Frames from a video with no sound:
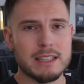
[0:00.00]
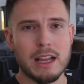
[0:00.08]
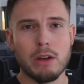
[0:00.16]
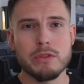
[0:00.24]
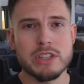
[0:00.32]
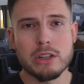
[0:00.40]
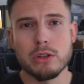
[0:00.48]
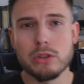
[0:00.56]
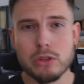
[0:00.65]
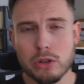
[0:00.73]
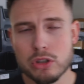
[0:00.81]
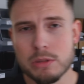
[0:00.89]
Like, obviously,
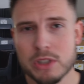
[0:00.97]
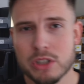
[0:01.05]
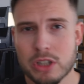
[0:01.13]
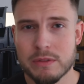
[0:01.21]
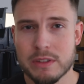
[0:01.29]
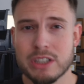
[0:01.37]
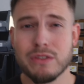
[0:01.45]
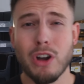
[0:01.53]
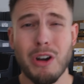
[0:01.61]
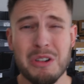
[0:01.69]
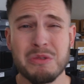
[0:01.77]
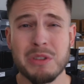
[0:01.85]
customer service. You've got
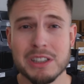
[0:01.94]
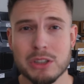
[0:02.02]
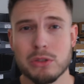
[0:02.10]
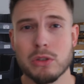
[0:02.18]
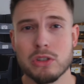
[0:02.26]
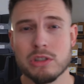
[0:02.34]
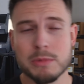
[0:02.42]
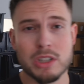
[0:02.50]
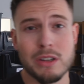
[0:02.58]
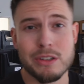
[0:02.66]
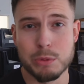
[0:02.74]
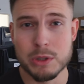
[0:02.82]
to have really good customer
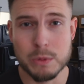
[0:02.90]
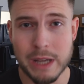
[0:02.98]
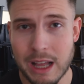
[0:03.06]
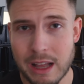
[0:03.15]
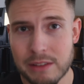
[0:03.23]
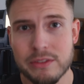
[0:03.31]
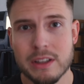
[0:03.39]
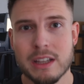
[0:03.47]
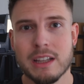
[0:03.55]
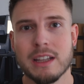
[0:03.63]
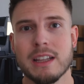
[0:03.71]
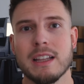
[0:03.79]
service, which we have.
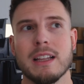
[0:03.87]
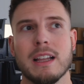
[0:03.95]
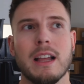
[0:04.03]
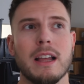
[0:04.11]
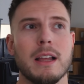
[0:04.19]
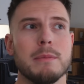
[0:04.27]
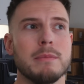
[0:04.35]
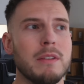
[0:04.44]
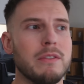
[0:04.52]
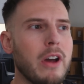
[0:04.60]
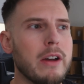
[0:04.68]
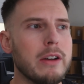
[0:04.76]
Um, and
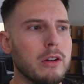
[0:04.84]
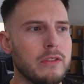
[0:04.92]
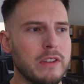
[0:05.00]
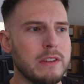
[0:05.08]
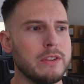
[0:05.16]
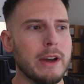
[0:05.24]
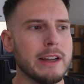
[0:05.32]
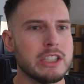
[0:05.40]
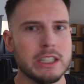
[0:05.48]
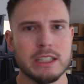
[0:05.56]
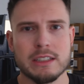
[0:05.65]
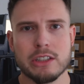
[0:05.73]
fair enough if you
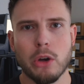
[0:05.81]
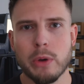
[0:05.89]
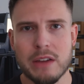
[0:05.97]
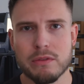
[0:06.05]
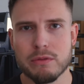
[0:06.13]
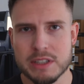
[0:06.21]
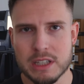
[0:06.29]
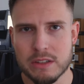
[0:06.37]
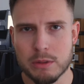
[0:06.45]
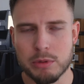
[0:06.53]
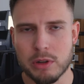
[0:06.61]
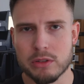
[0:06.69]
actually don't have
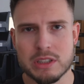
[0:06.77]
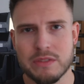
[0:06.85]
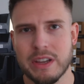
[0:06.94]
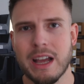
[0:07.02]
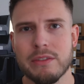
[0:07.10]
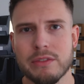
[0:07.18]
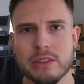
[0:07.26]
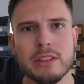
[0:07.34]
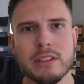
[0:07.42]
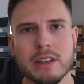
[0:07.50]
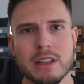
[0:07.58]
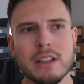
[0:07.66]
received a product, if you
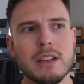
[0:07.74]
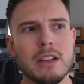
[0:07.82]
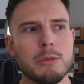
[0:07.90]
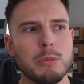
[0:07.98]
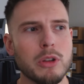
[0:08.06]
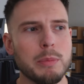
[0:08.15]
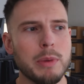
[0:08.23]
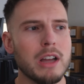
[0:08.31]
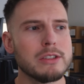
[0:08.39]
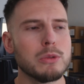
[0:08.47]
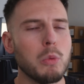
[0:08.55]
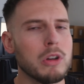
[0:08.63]
haven't. But the
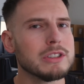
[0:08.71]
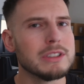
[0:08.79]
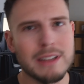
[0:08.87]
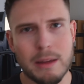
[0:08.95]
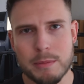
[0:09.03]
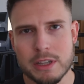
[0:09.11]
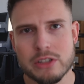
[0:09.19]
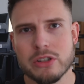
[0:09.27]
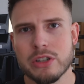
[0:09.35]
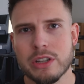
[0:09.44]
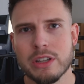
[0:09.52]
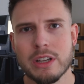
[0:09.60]
parcel wasn't
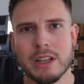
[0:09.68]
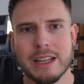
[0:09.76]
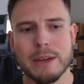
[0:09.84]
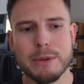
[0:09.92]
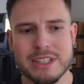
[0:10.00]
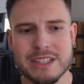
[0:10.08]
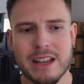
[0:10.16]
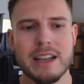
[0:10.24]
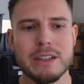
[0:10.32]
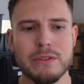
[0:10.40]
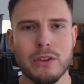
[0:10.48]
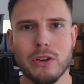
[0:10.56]
damaged. It was
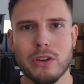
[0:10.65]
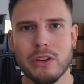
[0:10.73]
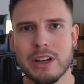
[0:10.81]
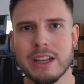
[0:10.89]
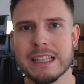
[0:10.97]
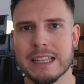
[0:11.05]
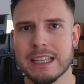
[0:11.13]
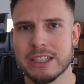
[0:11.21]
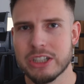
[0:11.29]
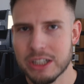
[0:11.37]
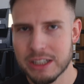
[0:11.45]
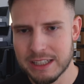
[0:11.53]
signed for. It
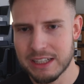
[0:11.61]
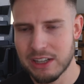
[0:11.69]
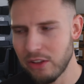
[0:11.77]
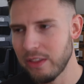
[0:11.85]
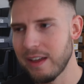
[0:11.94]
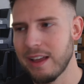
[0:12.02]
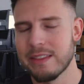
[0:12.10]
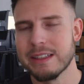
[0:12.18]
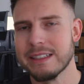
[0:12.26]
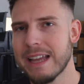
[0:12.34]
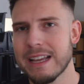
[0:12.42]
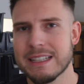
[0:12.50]
literally got there the
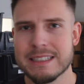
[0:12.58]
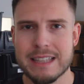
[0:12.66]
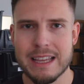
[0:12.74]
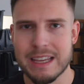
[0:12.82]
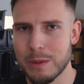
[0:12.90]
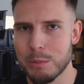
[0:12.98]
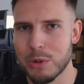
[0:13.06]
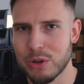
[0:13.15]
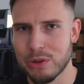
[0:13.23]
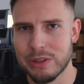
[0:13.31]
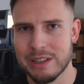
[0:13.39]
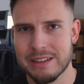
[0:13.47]
next day in the
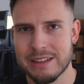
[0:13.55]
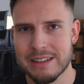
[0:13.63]
morning.